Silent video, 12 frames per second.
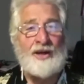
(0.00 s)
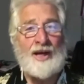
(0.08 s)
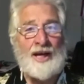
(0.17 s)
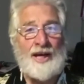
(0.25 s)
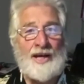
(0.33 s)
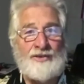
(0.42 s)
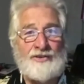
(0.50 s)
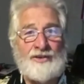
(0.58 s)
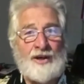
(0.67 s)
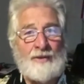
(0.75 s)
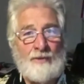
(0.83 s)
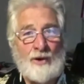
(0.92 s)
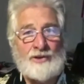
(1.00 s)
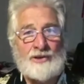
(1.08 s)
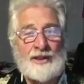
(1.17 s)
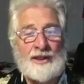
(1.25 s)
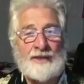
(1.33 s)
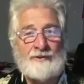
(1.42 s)
is mostly a
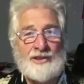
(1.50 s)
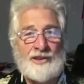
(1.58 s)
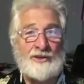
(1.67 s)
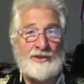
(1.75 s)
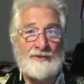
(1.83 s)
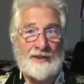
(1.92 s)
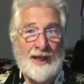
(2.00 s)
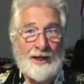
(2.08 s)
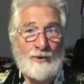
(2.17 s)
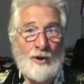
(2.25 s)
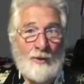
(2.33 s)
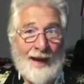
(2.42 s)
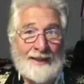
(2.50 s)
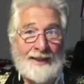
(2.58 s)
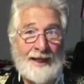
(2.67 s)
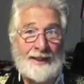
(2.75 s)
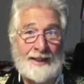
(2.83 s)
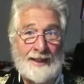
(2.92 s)
result of
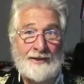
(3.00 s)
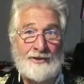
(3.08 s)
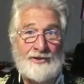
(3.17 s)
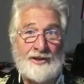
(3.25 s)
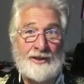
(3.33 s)
electromagnetic energy.